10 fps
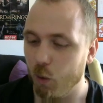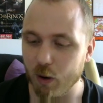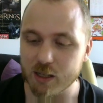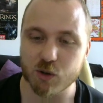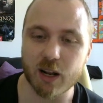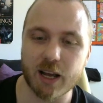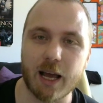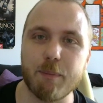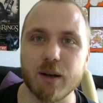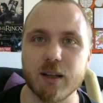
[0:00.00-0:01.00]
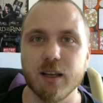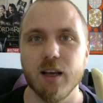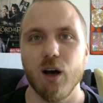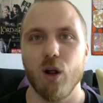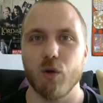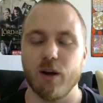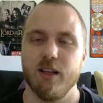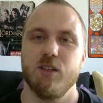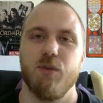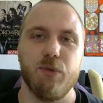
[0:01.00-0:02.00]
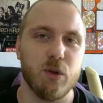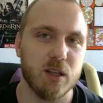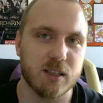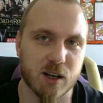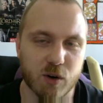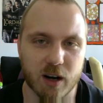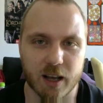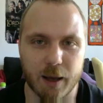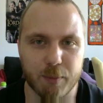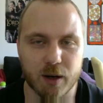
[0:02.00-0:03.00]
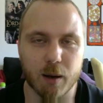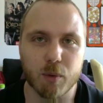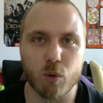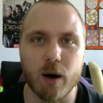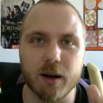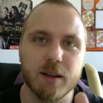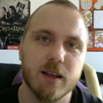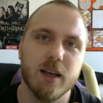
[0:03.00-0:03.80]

what's gonna happen? All right, so a few things are gonna happen. Number one,